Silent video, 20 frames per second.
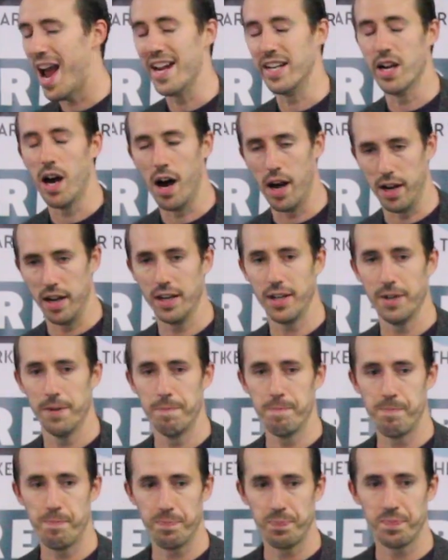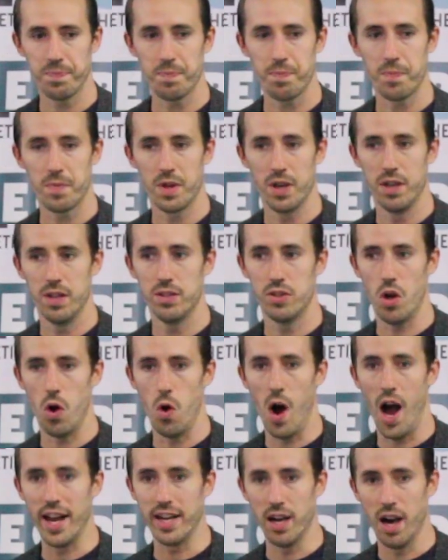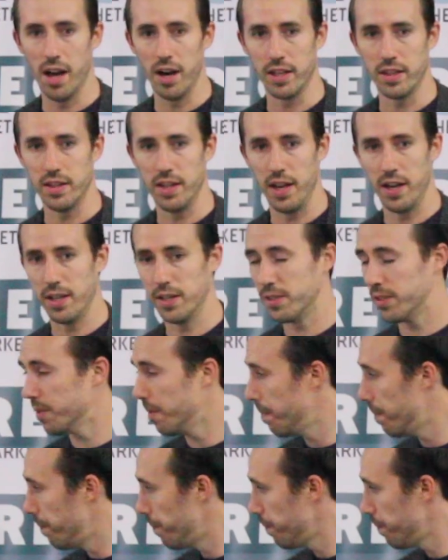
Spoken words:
iconic. So iconic things